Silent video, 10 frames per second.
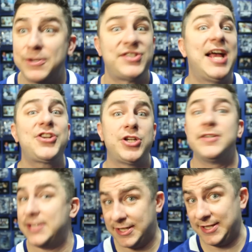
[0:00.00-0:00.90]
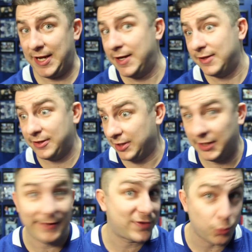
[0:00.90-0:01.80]
Possession dictated that the
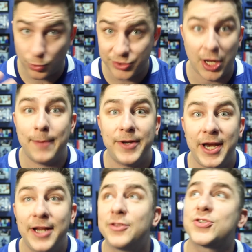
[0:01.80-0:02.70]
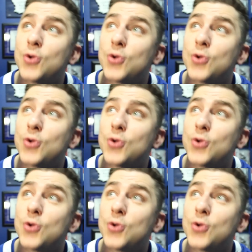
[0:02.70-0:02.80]
Leafs were dominating. The